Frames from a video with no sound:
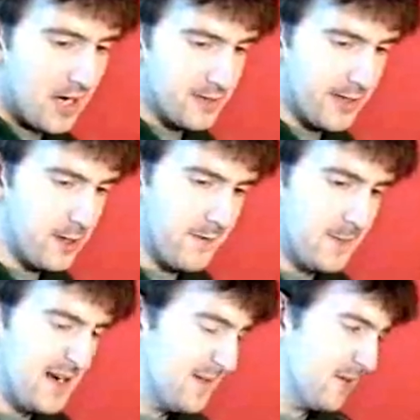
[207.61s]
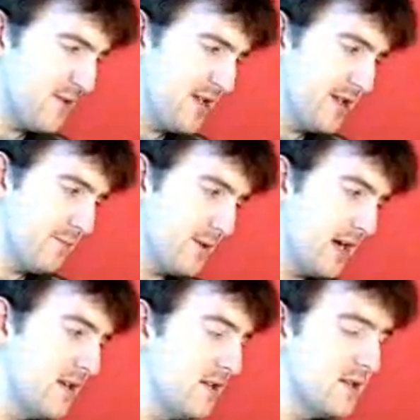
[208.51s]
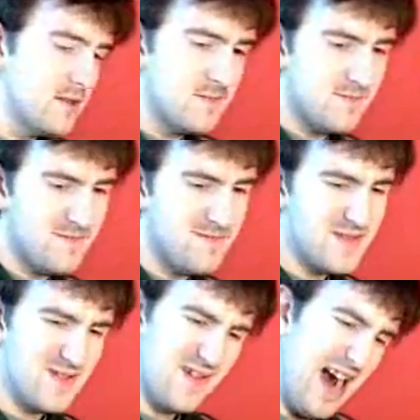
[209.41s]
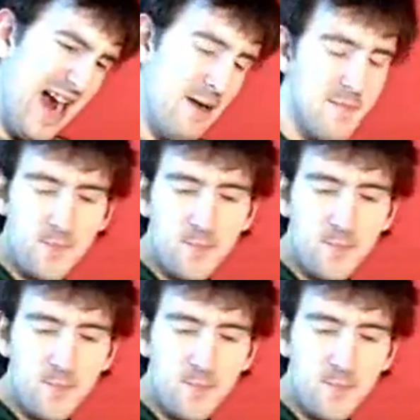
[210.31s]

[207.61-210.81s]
I know you're not really a big fan of blue, but it's alright.